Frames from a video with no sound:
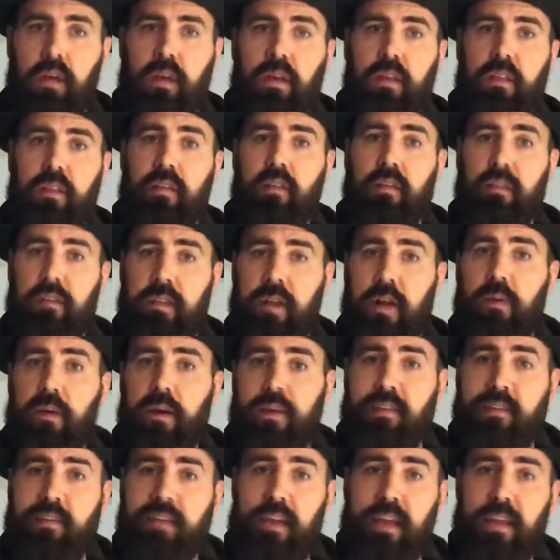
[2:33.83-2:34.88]
This is how I
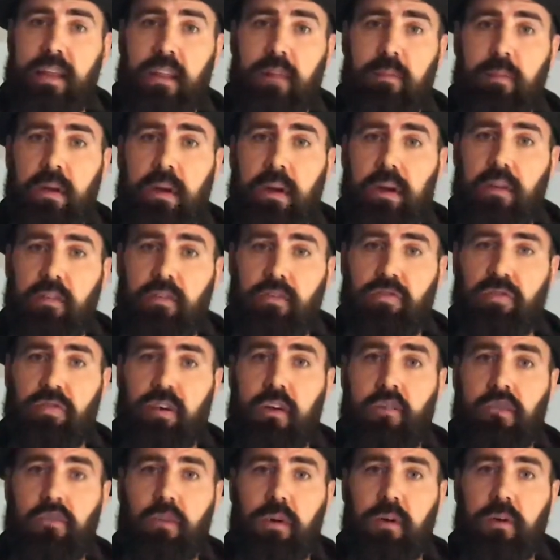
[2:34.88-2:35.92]
see it in the mirror,
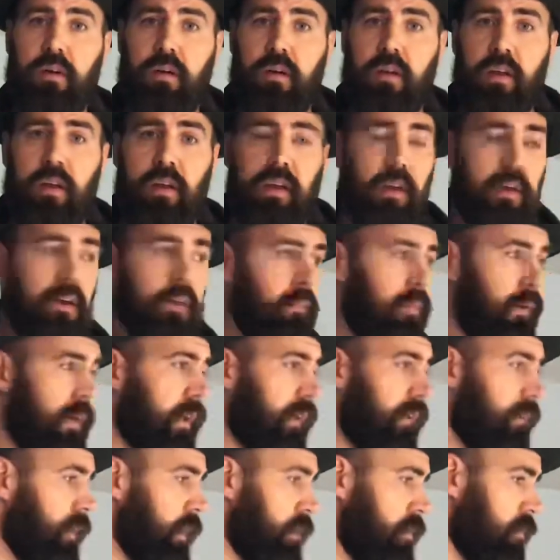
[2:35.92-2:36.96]
straightforward, but
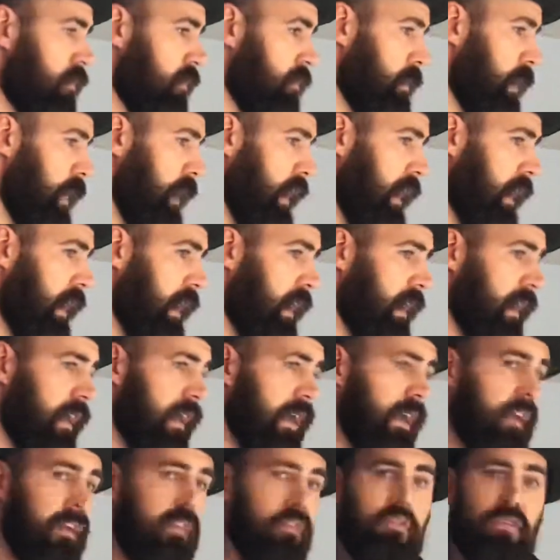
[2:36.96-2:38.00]
if I turn my head,
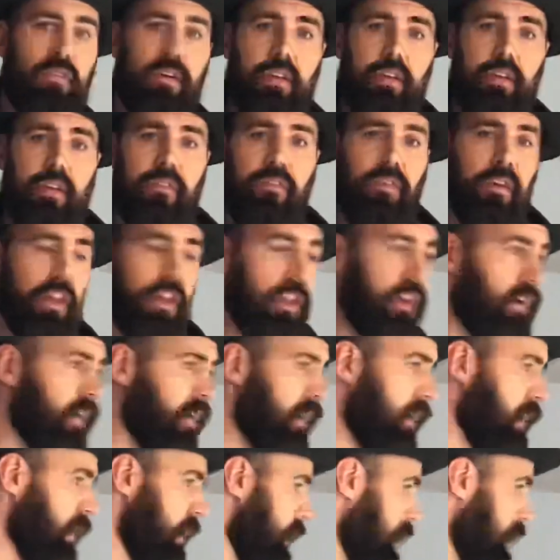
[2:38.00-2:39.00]
it gives you a different look